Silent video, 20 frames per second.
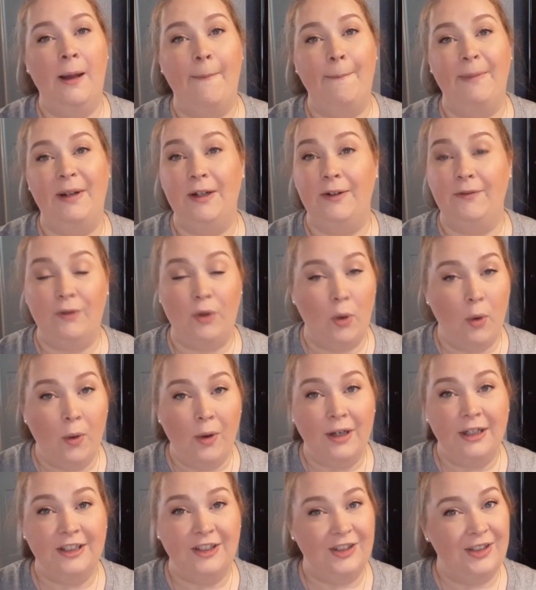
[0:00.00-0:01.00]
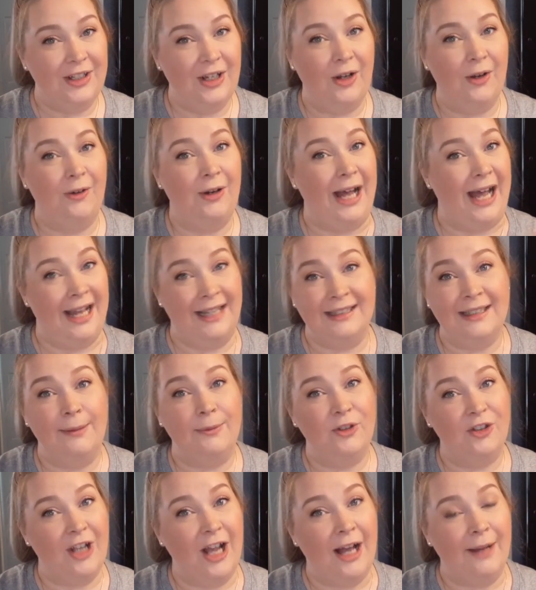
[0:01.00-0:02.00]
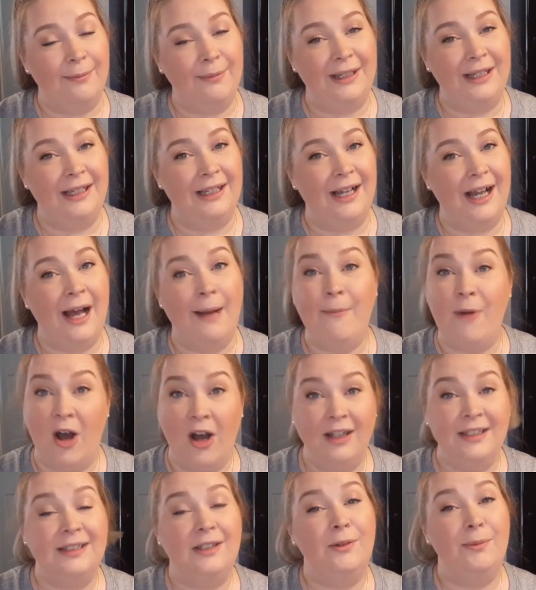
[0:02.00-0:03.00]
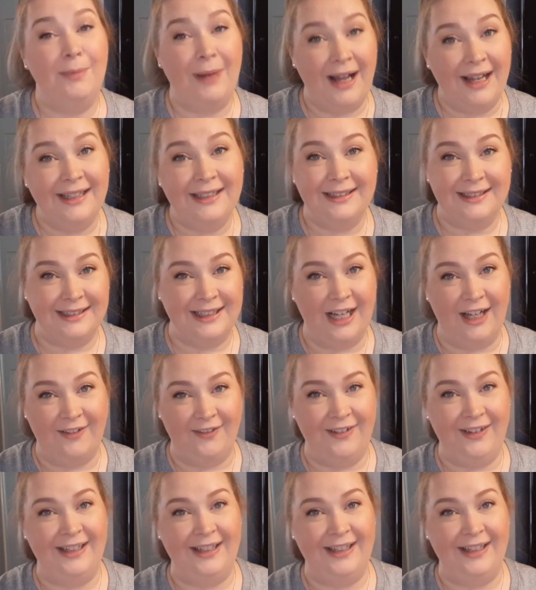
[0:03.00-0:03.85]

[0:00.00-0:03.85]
But of course, you know, as I'm shopping, I'm also buying stuff,